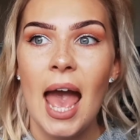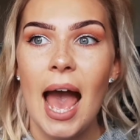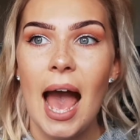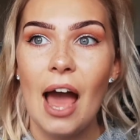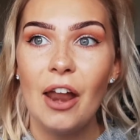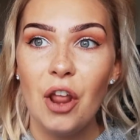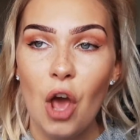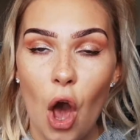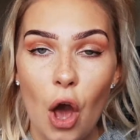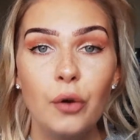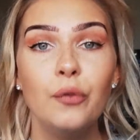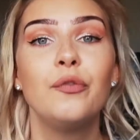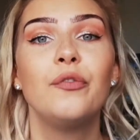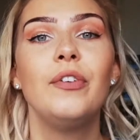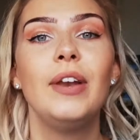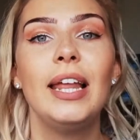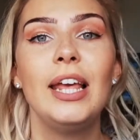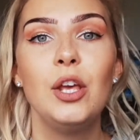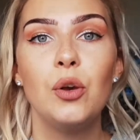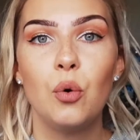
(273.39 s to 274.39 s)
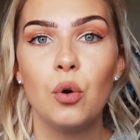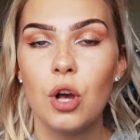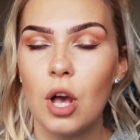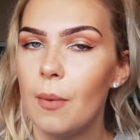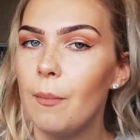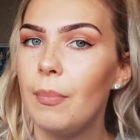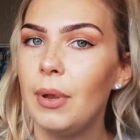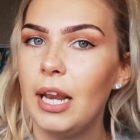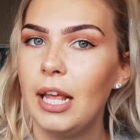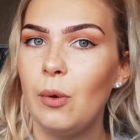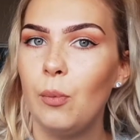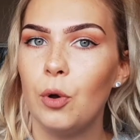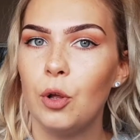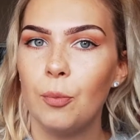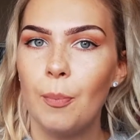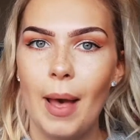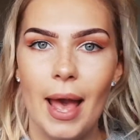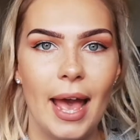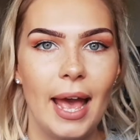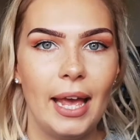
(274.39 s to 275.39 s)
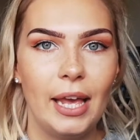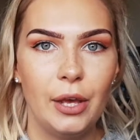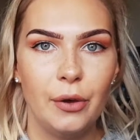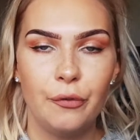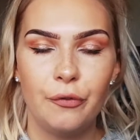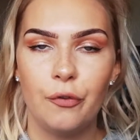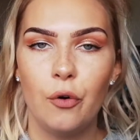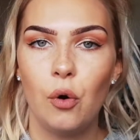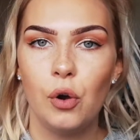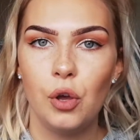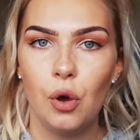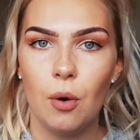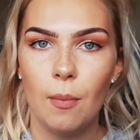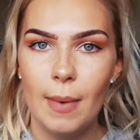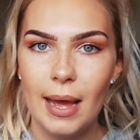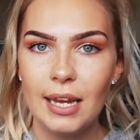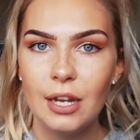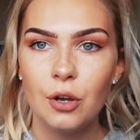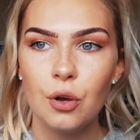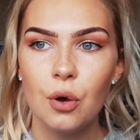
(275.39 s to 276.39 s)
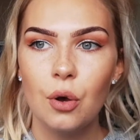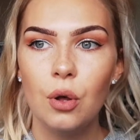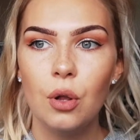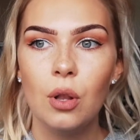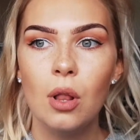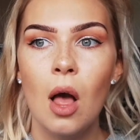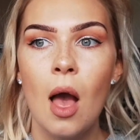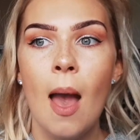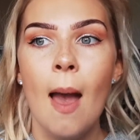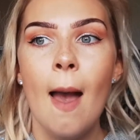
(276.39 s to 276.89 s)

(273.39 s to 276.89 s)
and hopefully your company will pay for your medical.